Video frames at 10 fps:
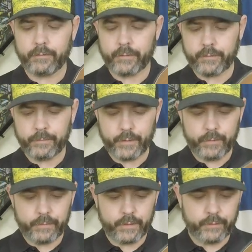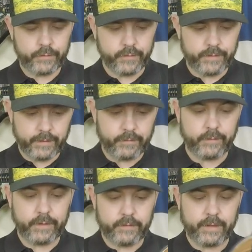for some new boots should
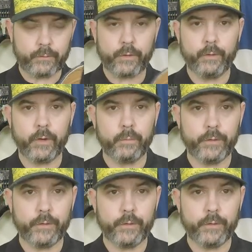definitely check Rujo